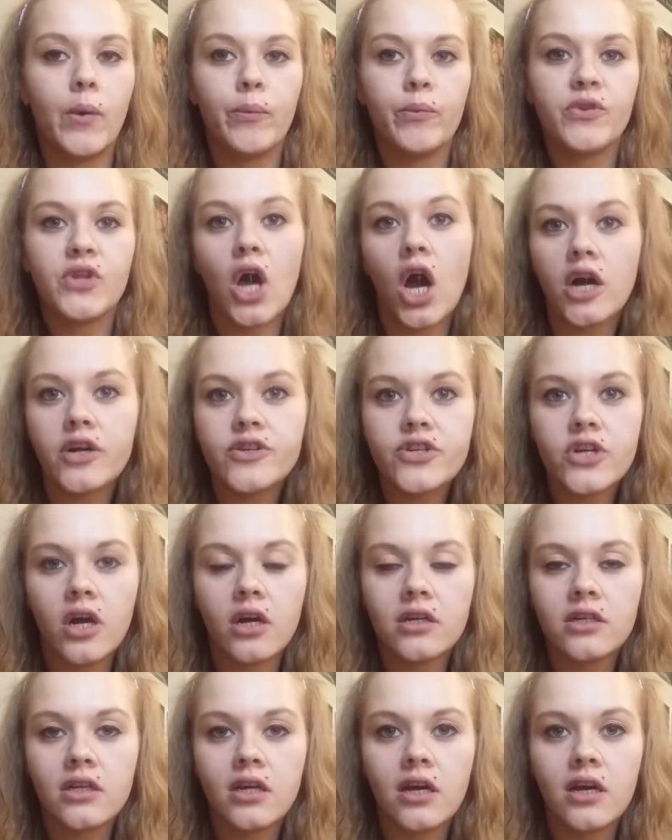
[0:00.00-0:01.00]
with a hot
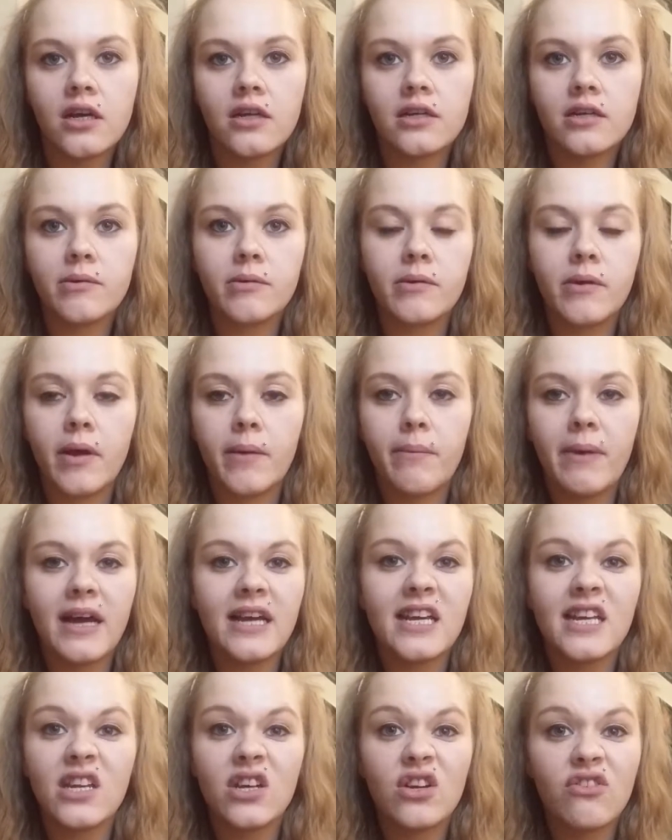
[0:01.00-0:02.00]
chocolate and a
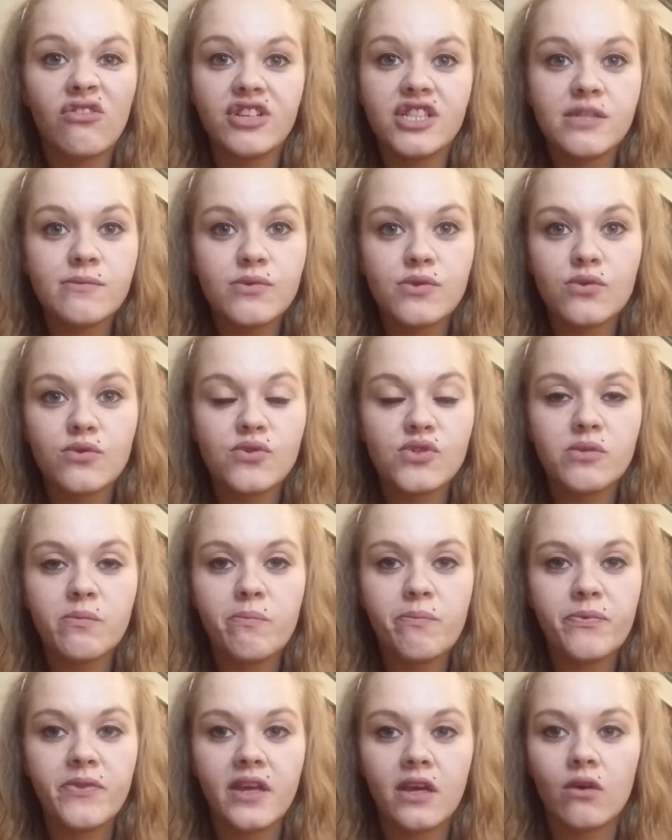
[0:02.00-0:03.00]
packet of crisps or
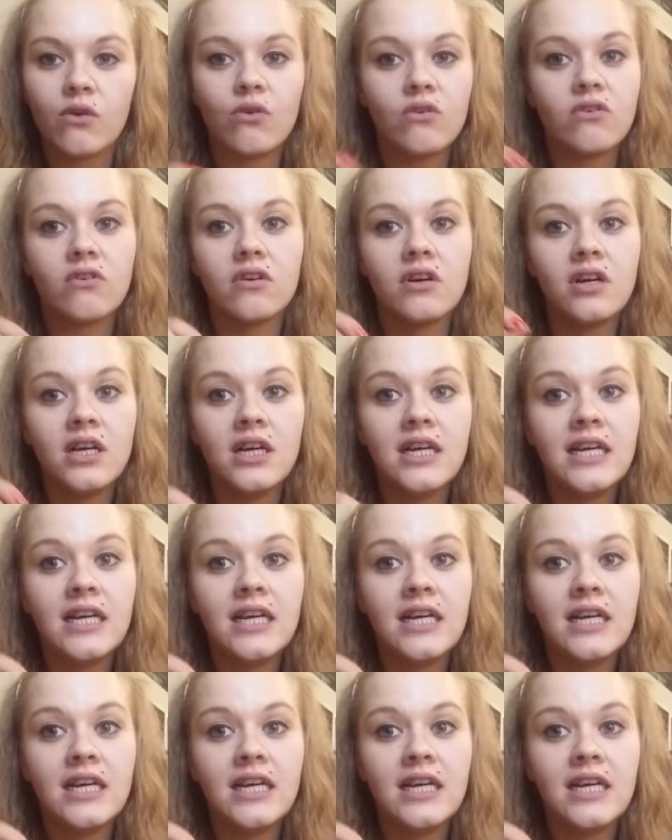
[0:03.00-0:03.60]
something, or